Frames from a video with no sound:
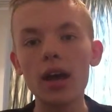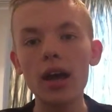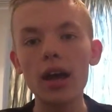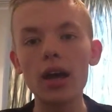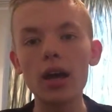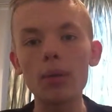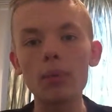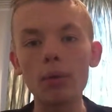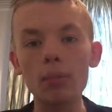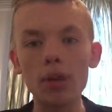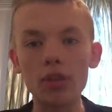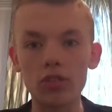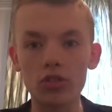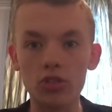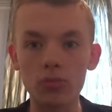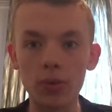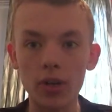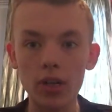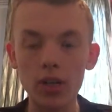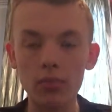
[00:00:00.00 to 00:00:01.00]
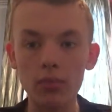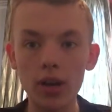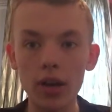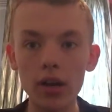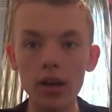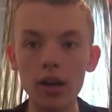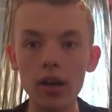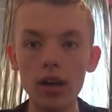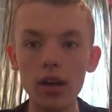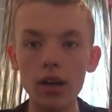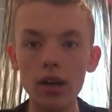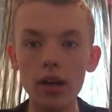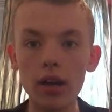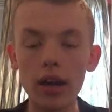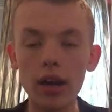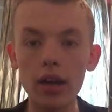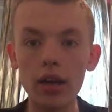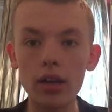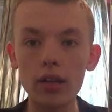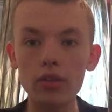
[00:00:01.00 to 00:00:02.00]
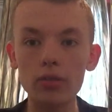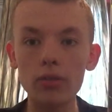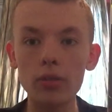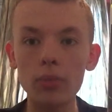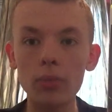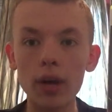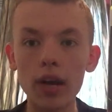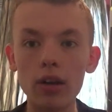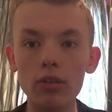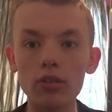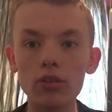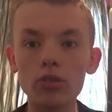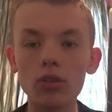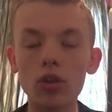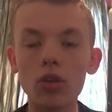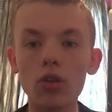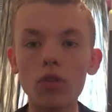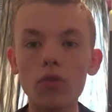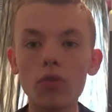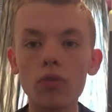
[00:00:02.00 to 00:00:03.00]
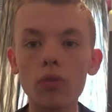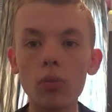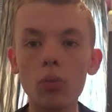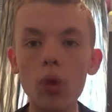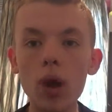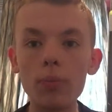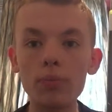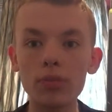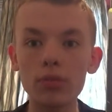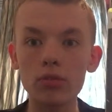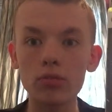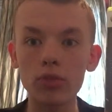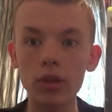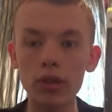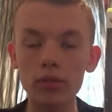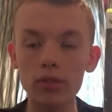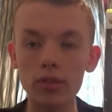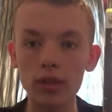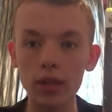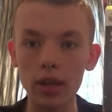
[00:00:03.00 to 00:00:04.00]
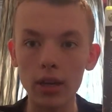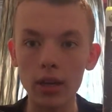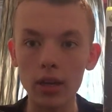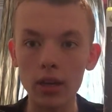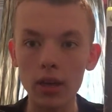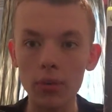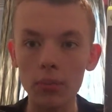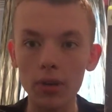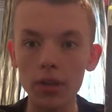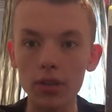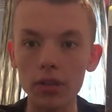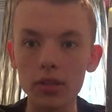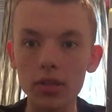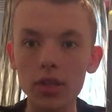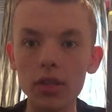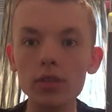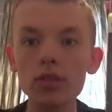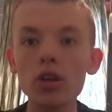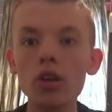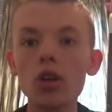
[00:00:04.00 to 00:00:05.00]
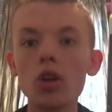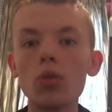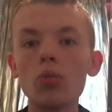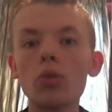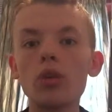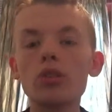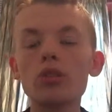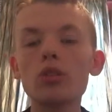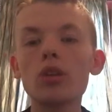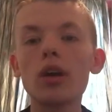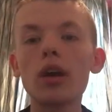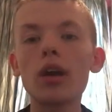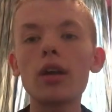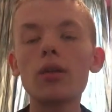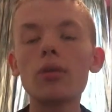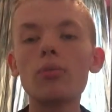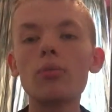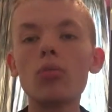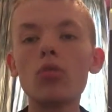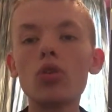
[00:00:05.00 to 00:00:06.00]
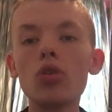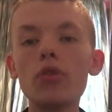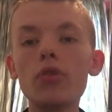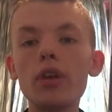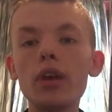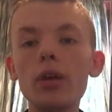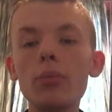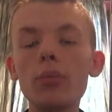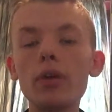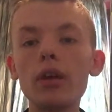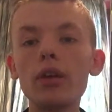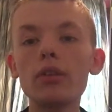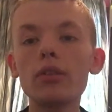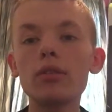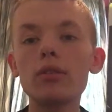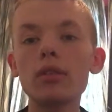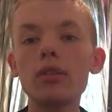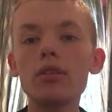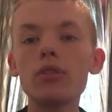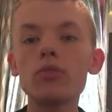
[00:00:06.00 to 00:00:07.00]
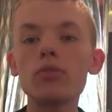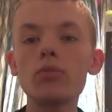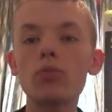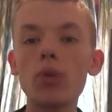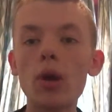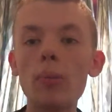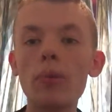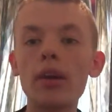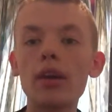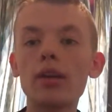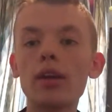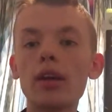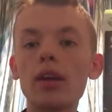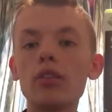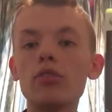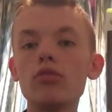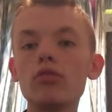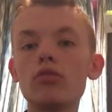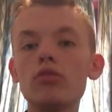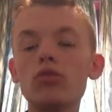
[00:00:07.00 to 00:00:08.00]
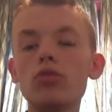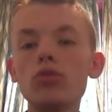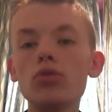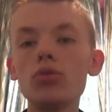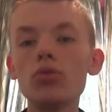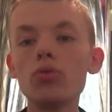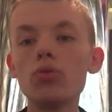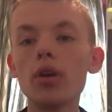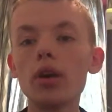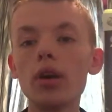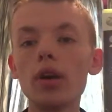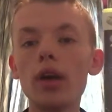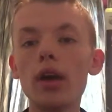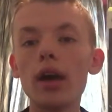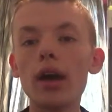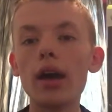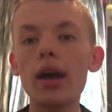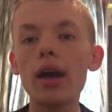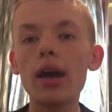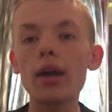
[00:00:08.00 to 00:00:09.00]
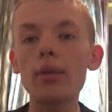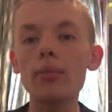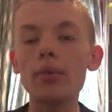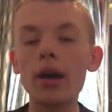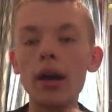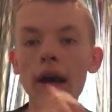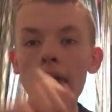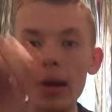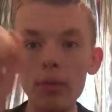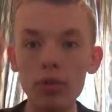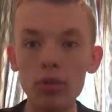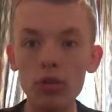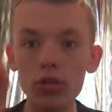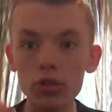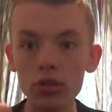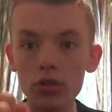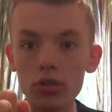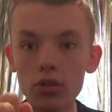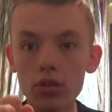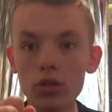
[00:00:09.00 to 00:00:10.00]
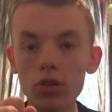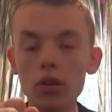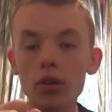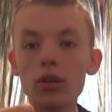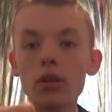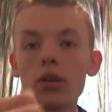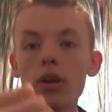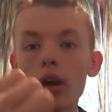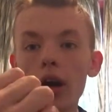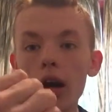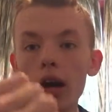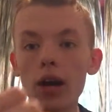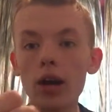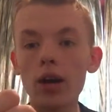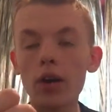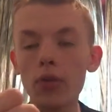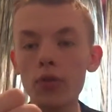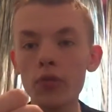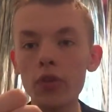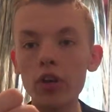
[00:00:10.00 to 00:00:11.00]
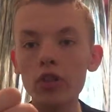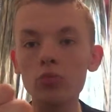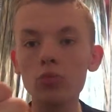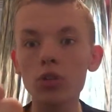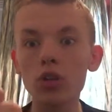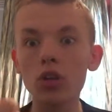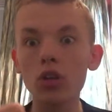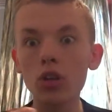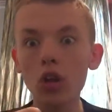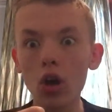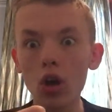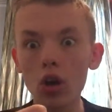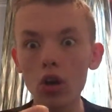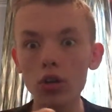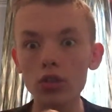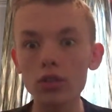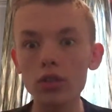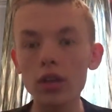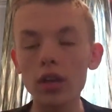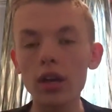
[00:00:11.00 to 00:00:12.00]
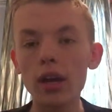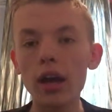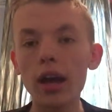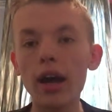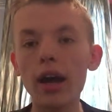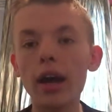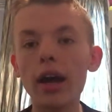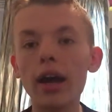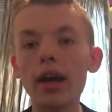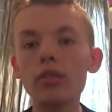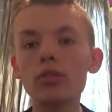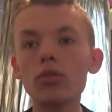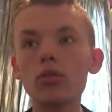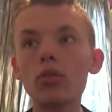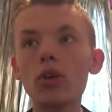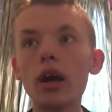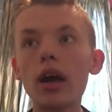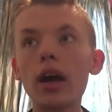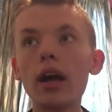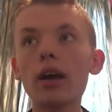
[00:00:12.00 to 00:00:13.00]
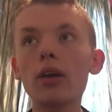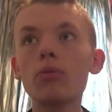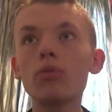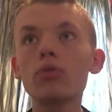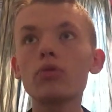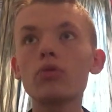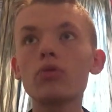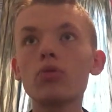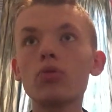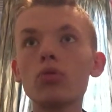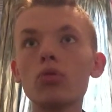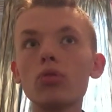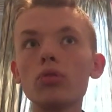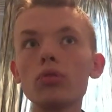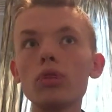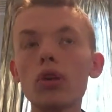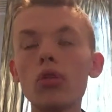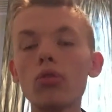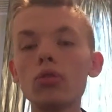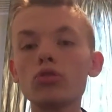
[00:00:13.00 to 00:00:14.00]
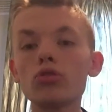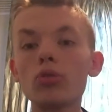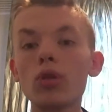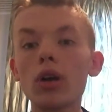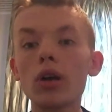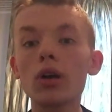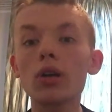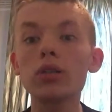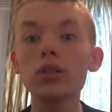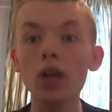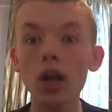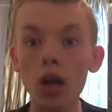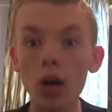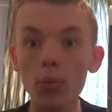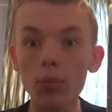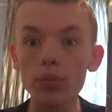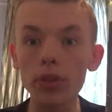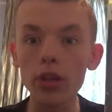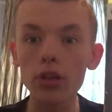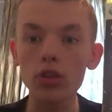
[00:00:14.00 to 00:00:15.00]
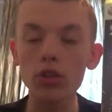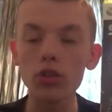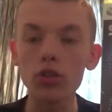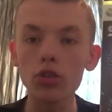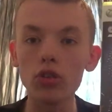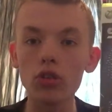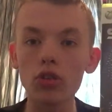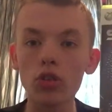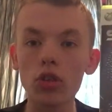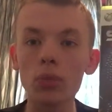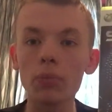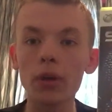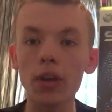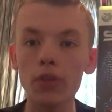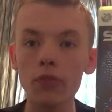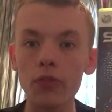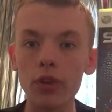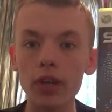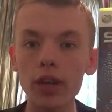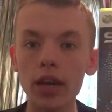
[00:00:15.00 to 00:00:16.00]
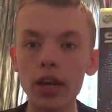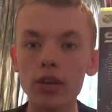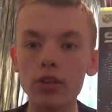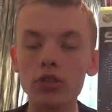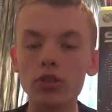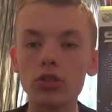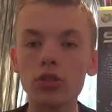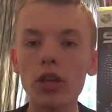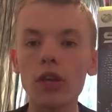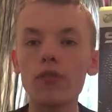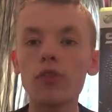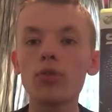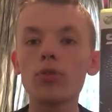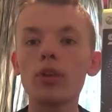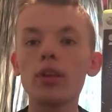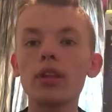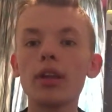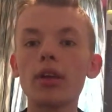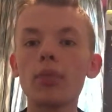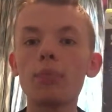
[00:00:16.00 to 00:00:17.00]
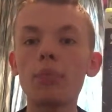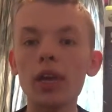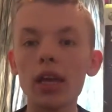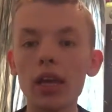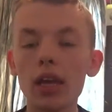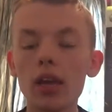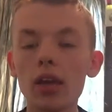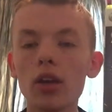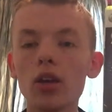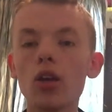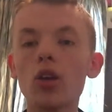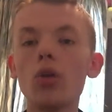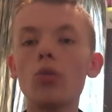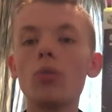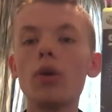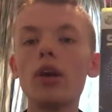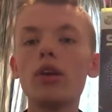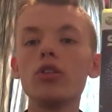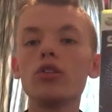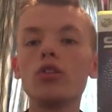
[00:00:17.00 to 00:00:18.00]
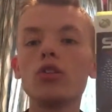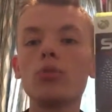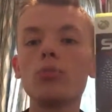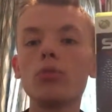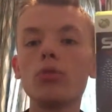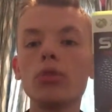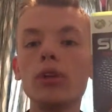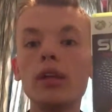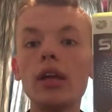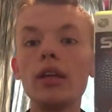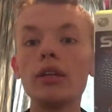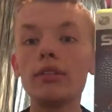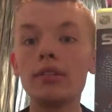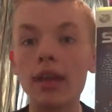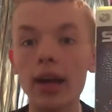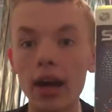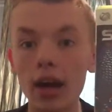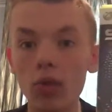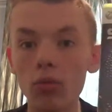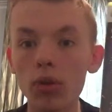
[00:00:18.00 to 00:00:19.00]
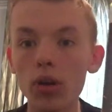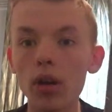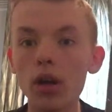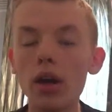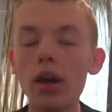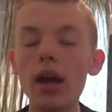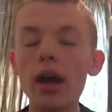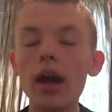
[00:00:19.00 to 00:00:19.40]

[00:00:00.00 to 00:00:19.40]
Amazing Spider-Man has the powers of web-slinging abilities, which can morph his webbing into hammers, a fist with claws, and I have told also a club that you can use on the big characters if you click B when your opponent is down,